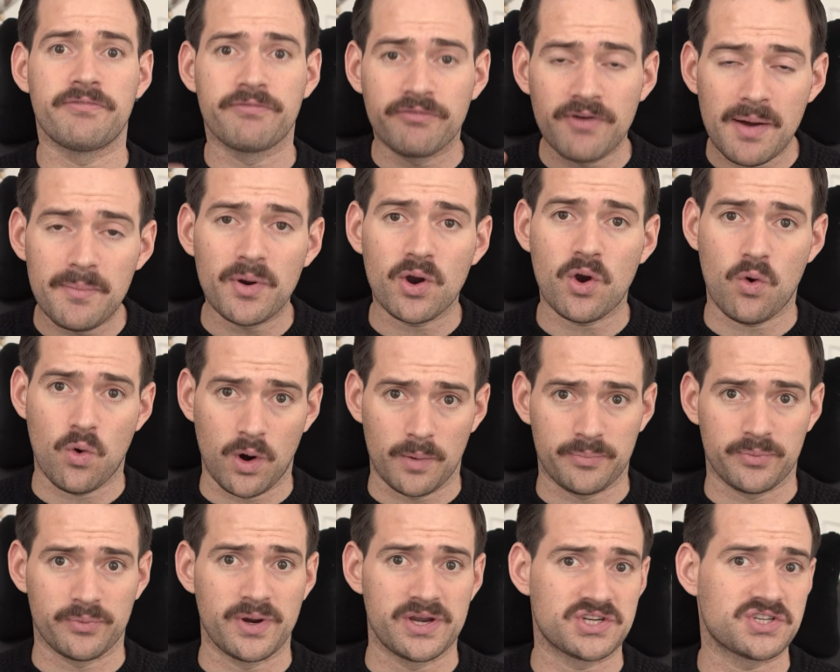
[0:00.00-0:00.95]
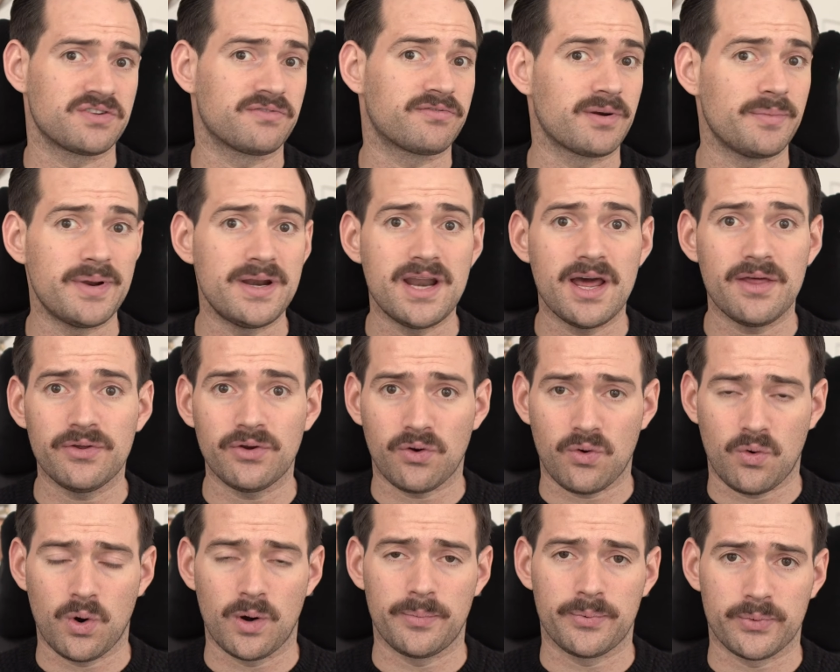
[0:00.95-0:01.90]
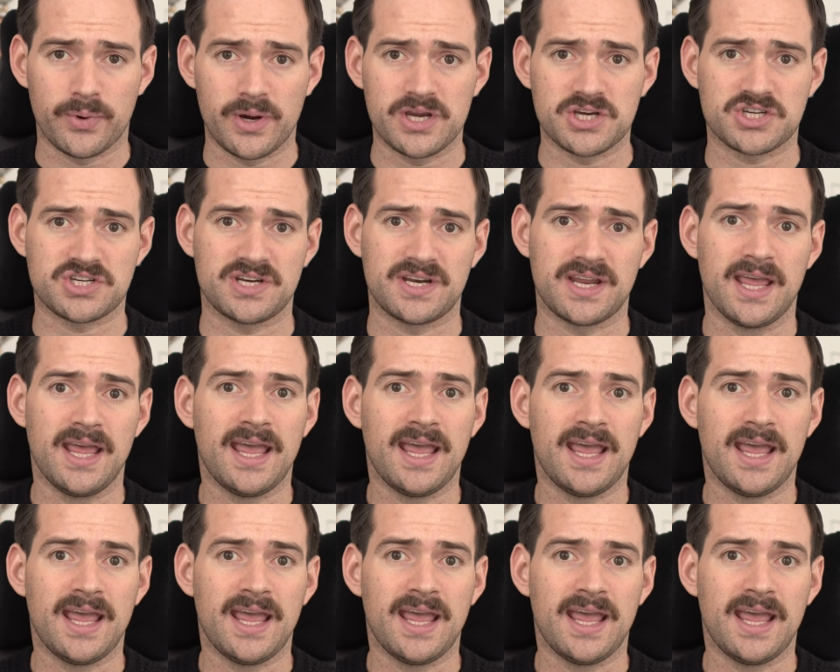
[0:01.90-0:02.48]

from a corporation, from another corporation.